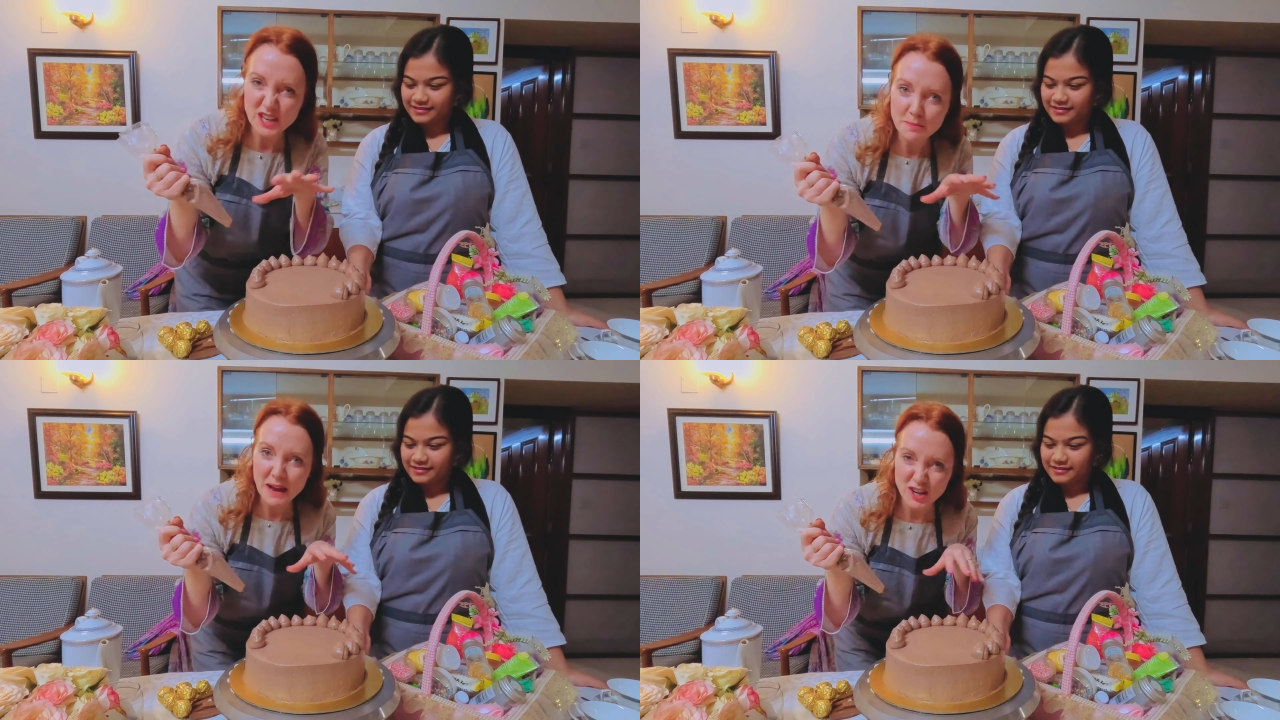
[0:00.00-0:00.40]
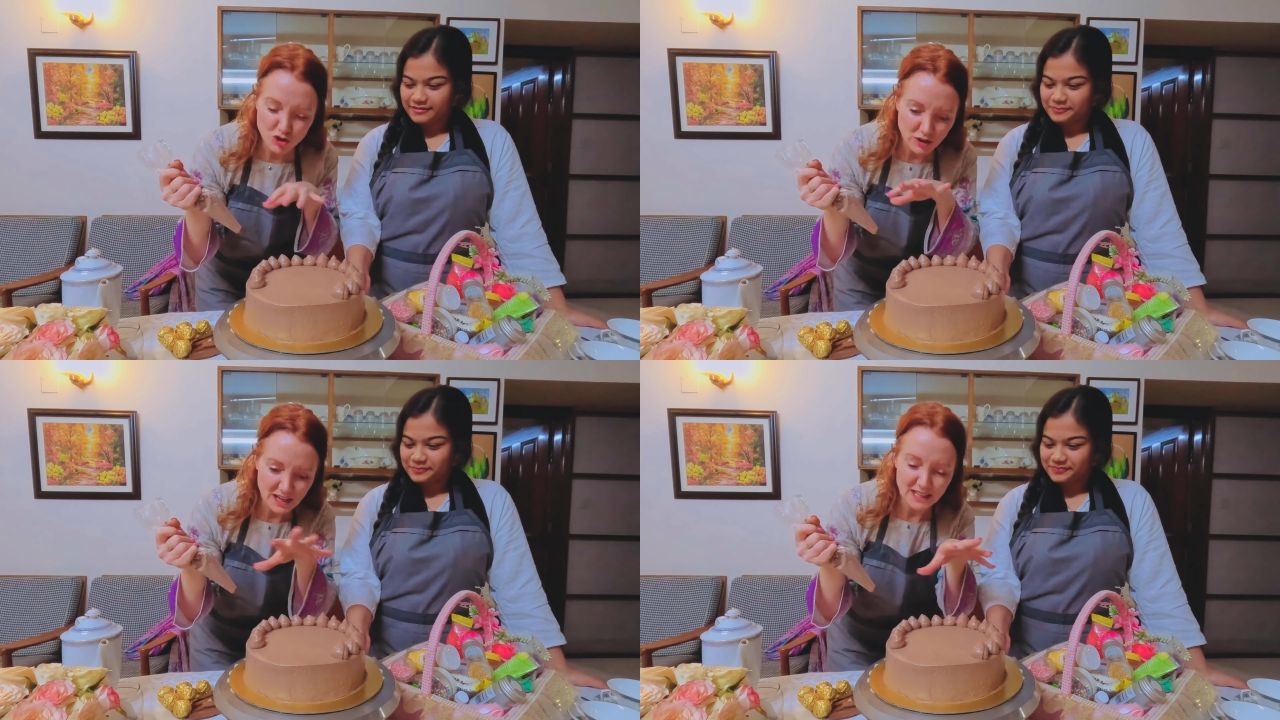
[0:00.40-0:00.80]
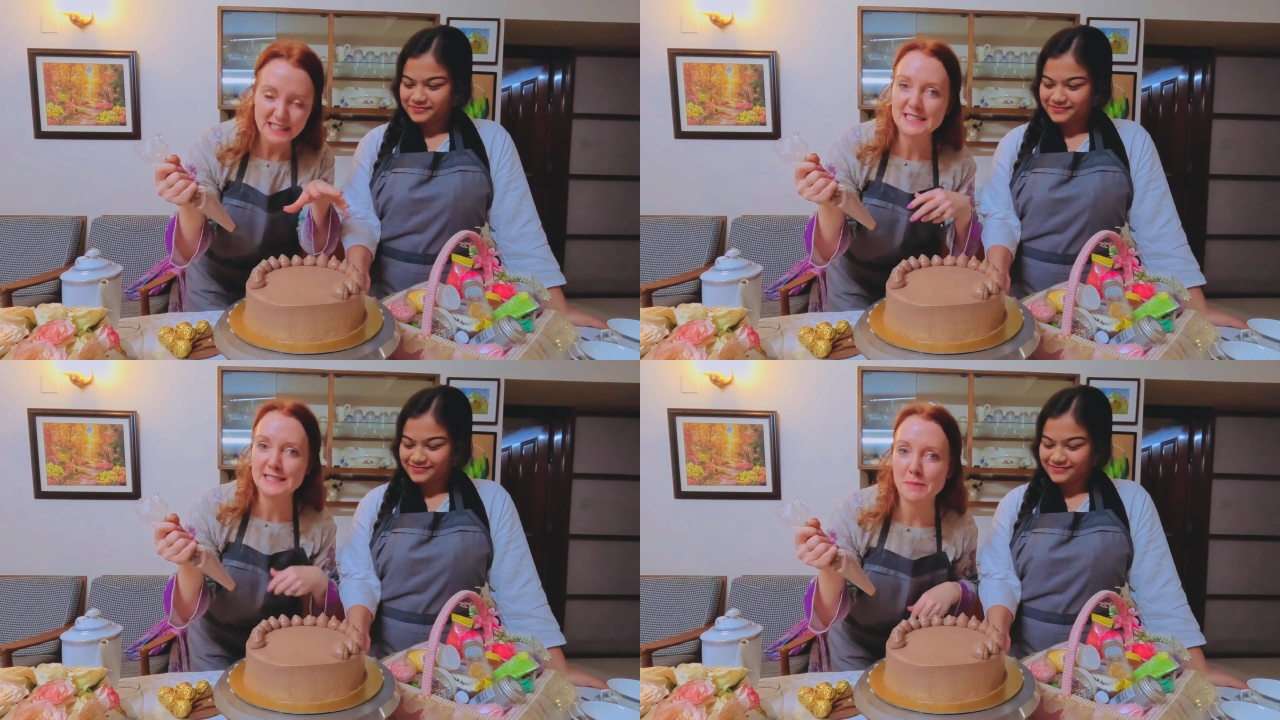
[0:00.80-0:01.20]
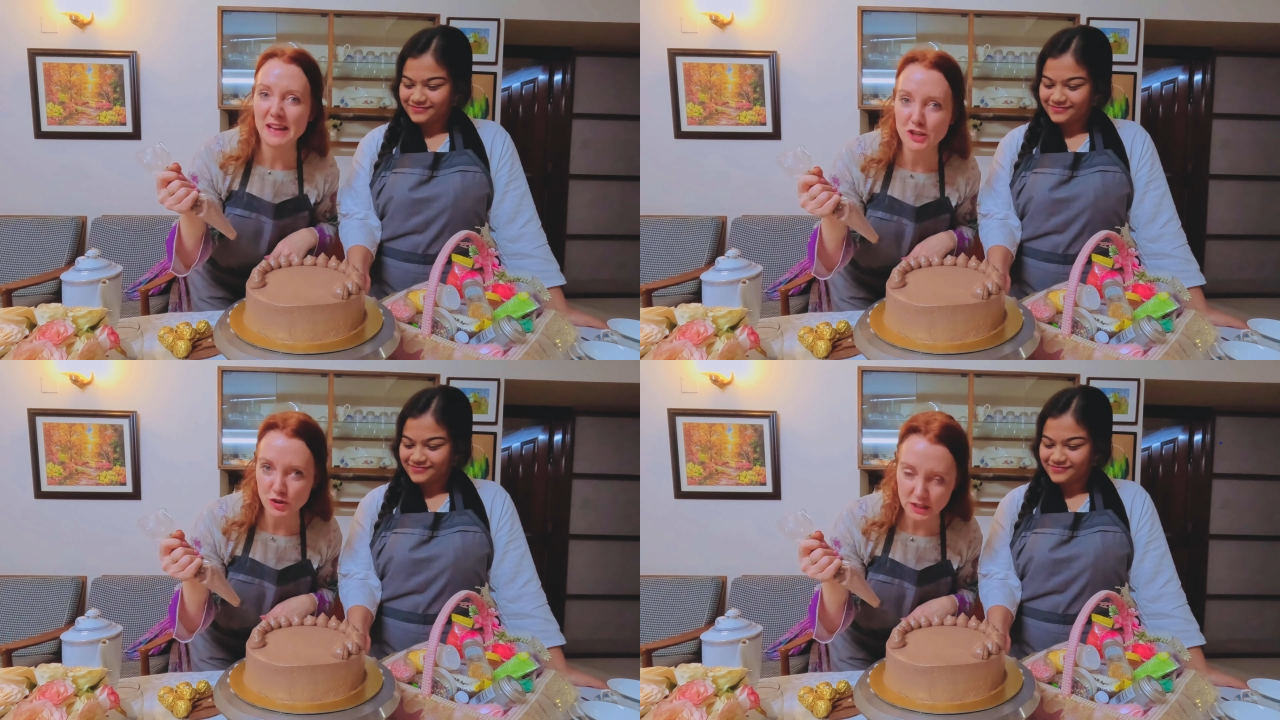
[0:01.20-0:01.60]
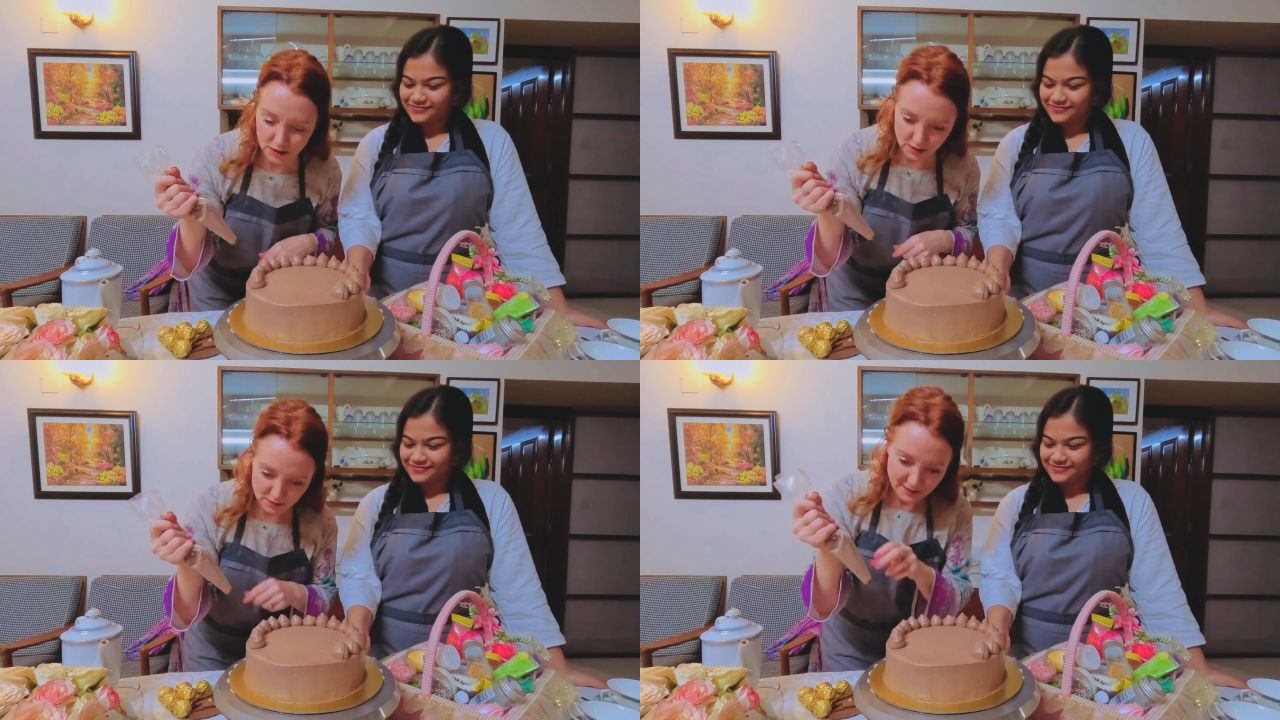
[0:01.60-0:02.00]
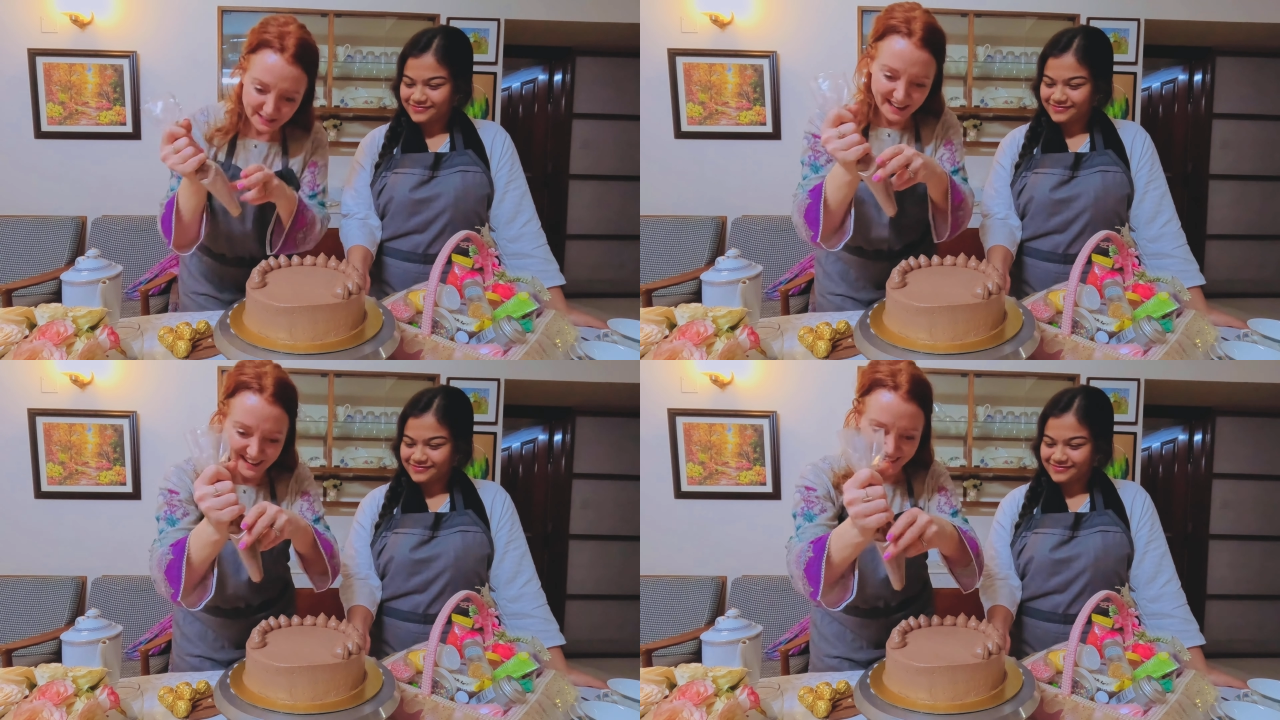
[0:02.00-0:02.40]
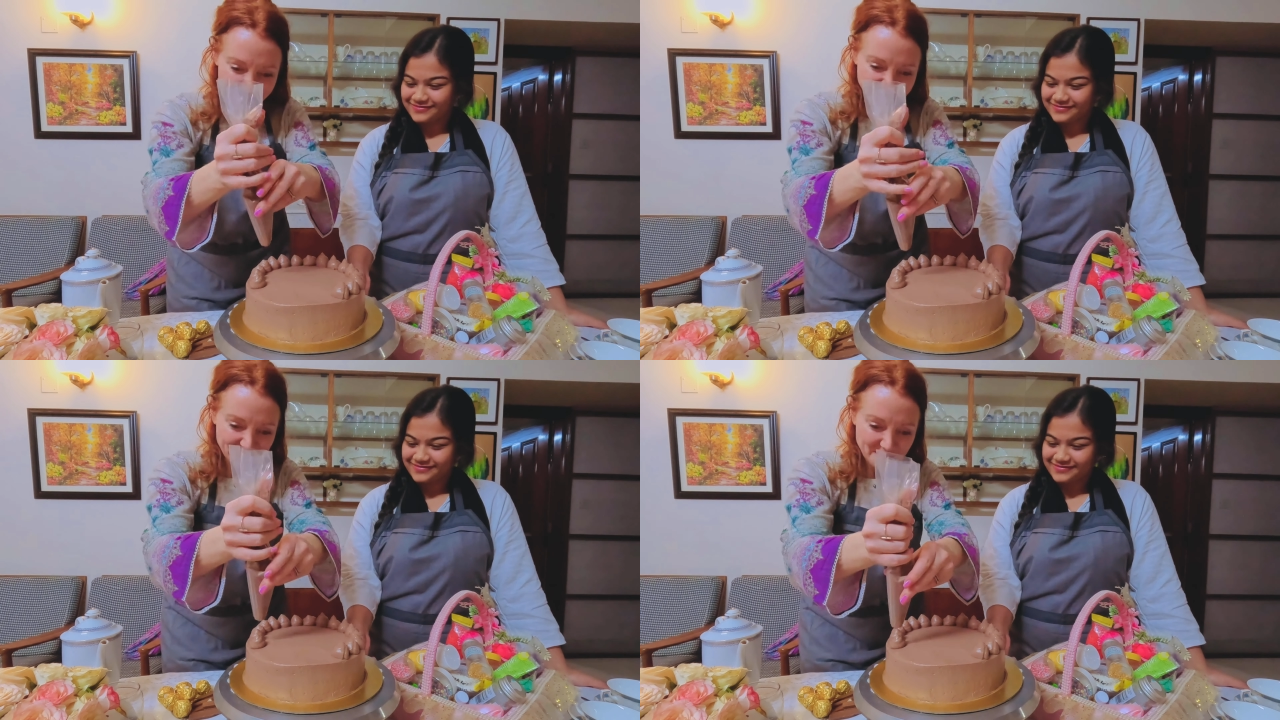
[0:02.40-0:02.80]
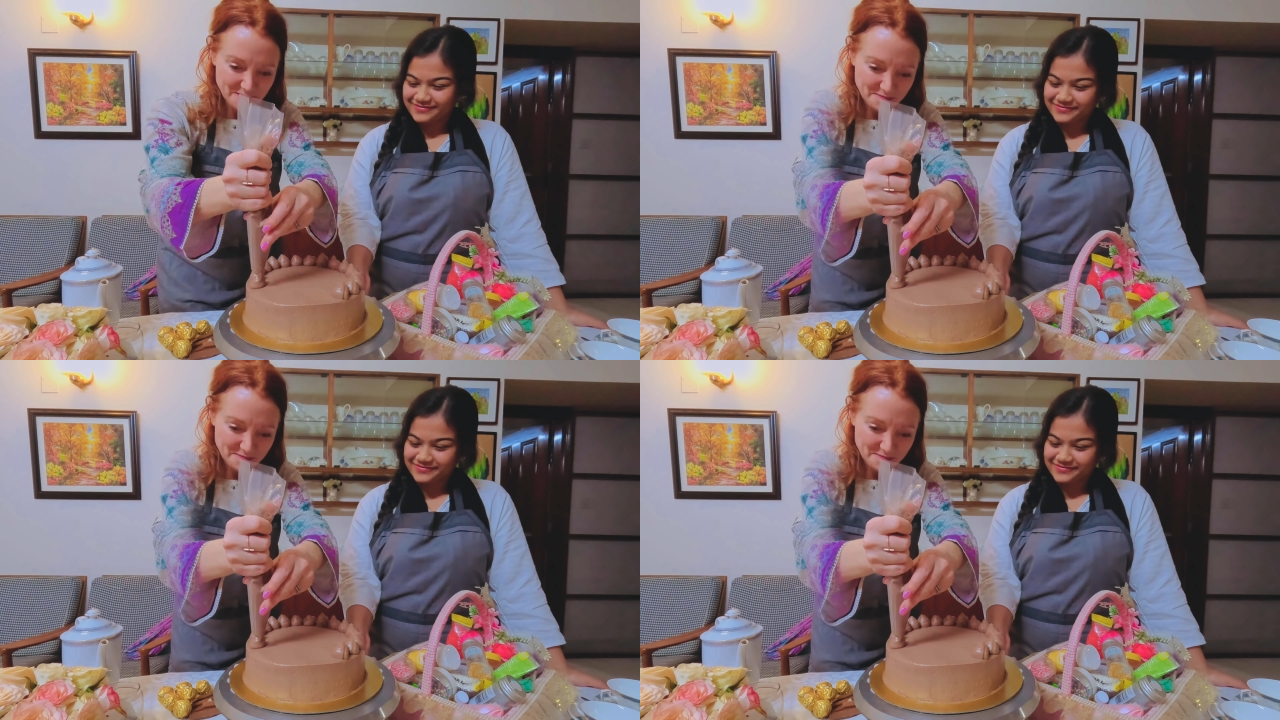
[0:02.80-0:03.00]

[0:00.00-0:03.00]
Speaker 1: geometrically symmetrical. and I'll